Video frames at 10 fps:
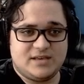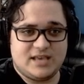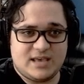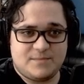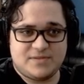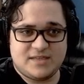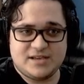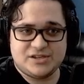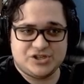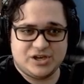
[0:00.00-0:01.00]
keep
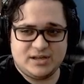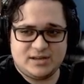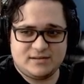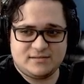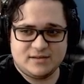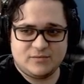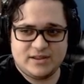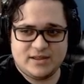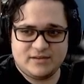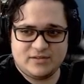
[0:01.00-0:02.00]
things good the
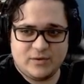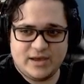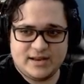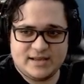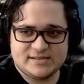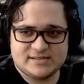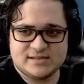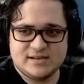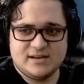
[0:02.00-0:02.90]
way they the way it is.